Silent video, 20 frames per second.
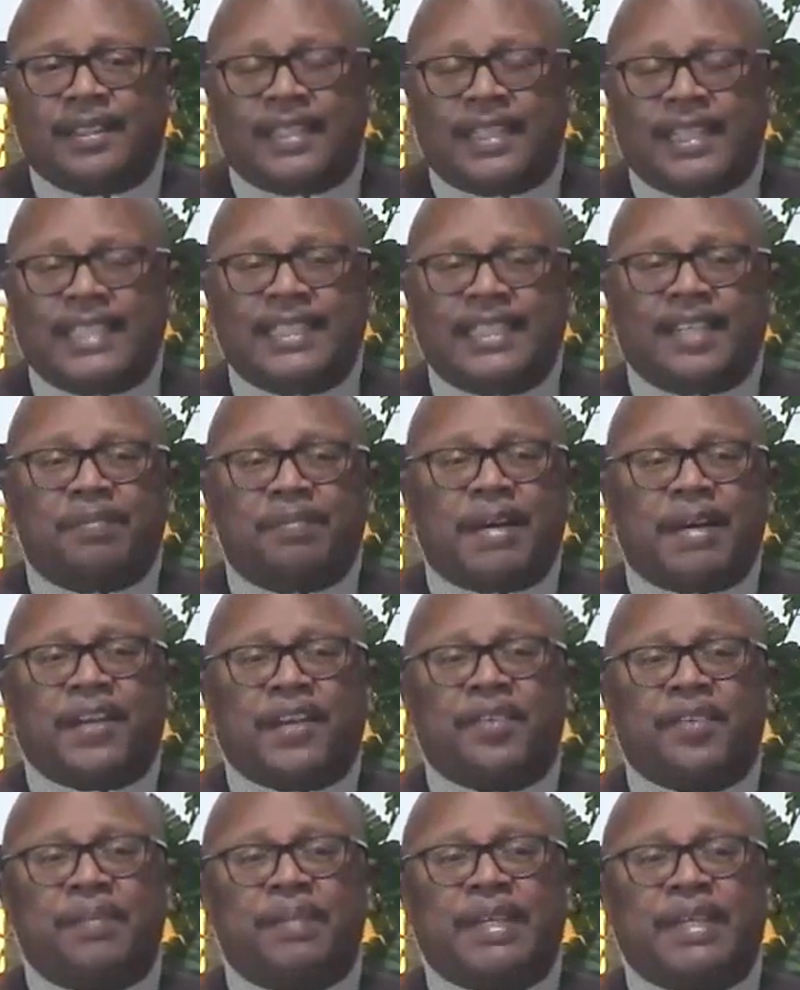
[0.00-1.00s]
And yet
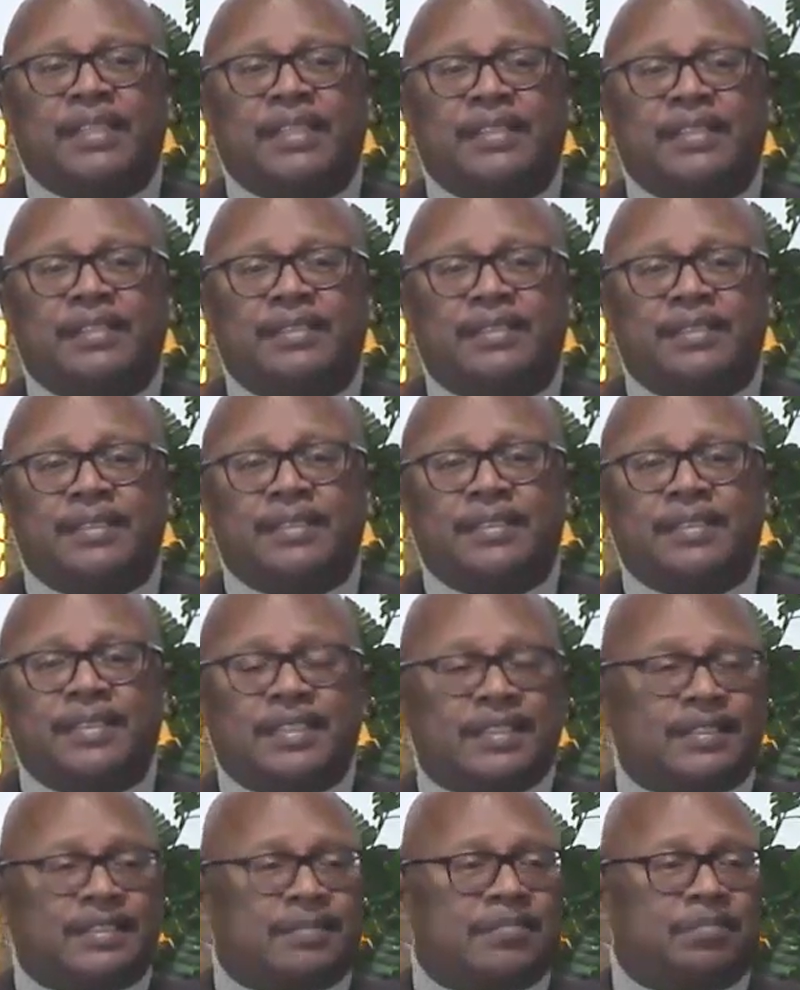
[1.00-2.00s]
modern men
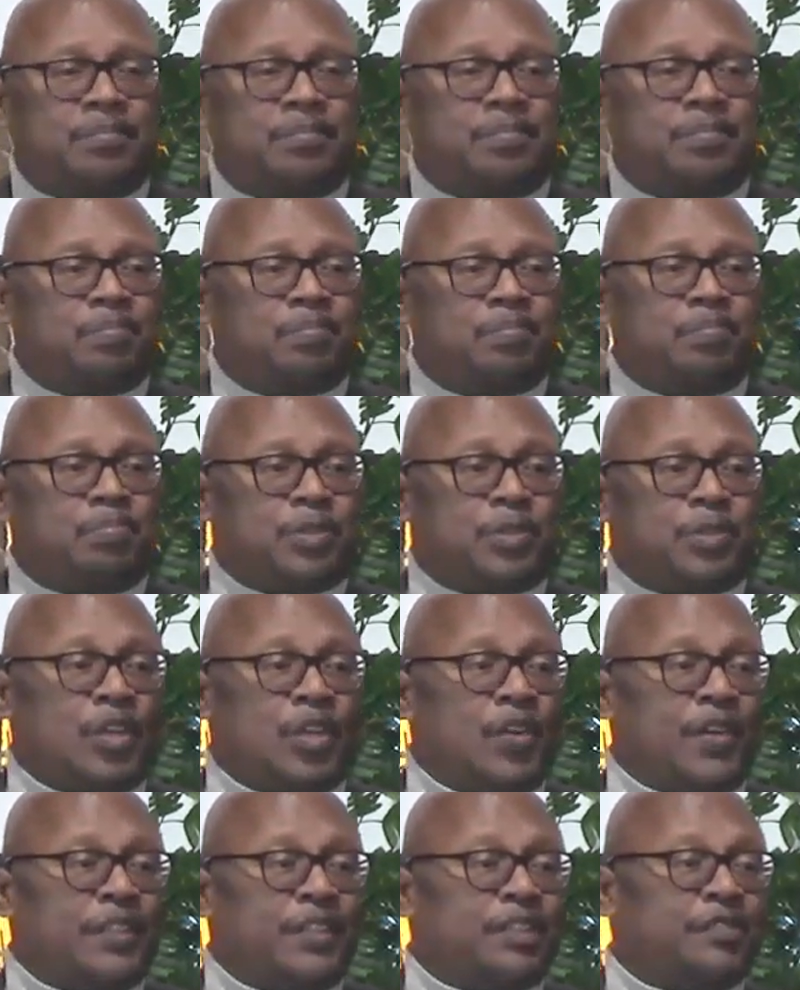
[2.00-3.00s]

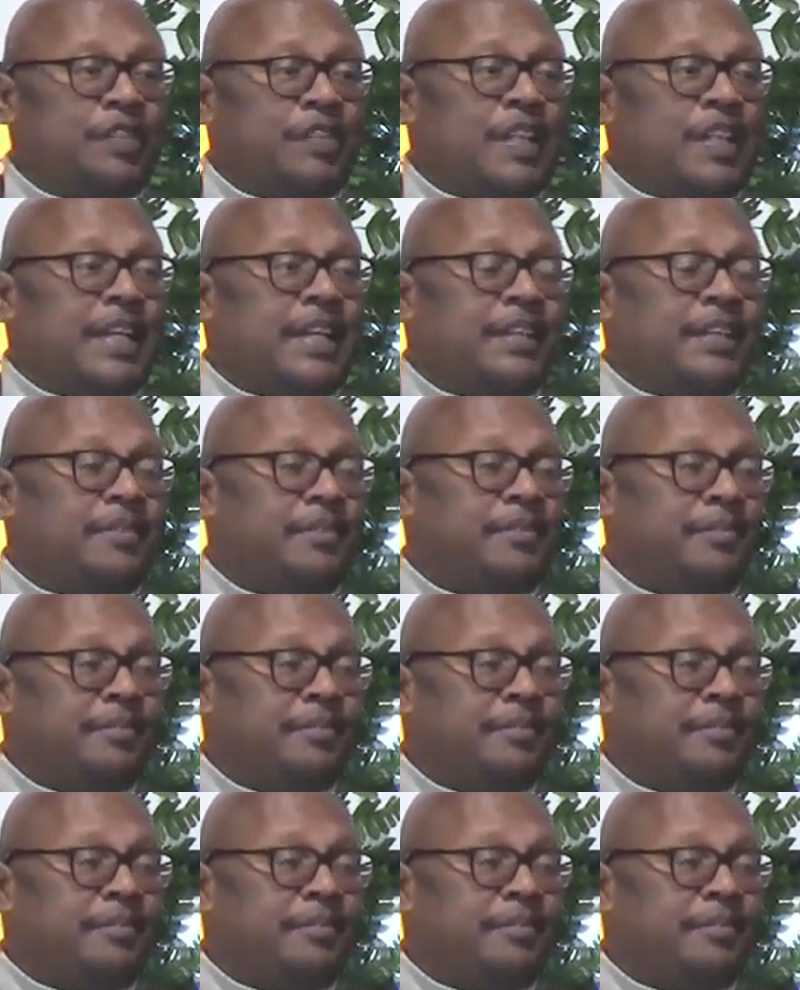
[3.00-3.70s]
saw it as flat.